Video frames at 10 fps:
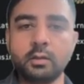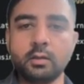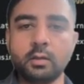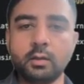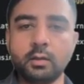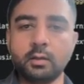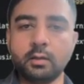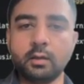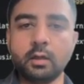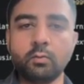
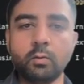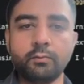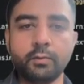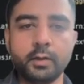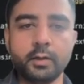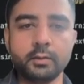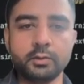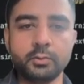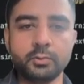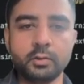how often it
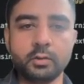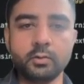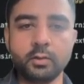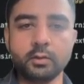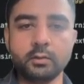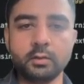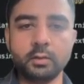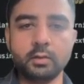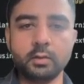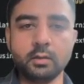has used. You can
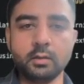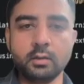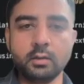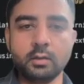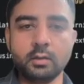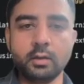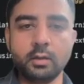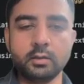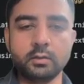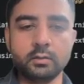see
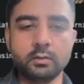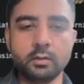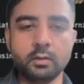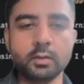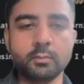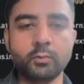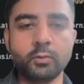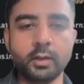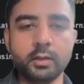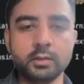it is the
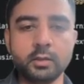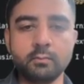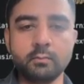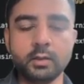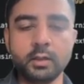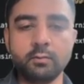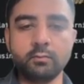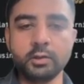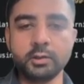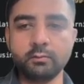support agent buggy
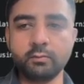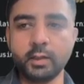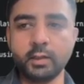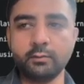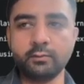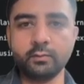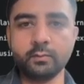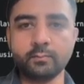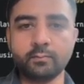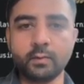version 5
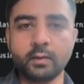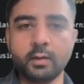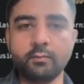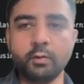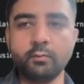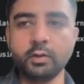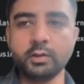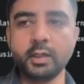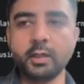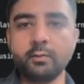that we were
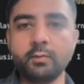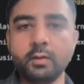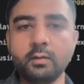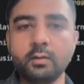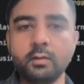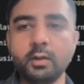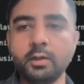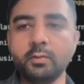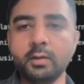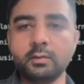chatting with,
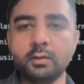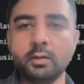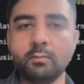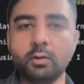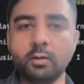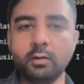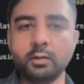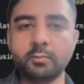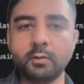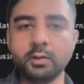and you can see the model
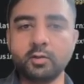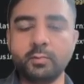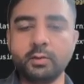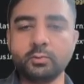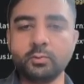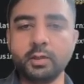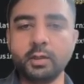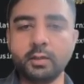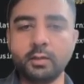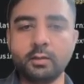response have been so
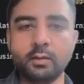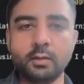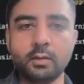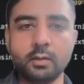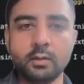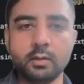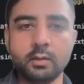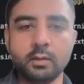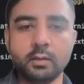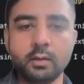detailed.
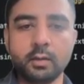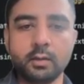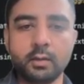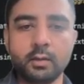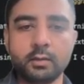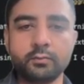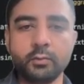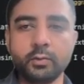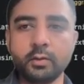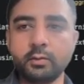And then let's
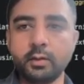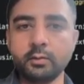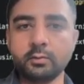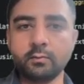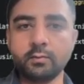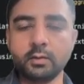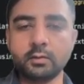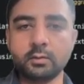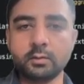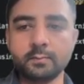view the trace of
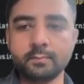this.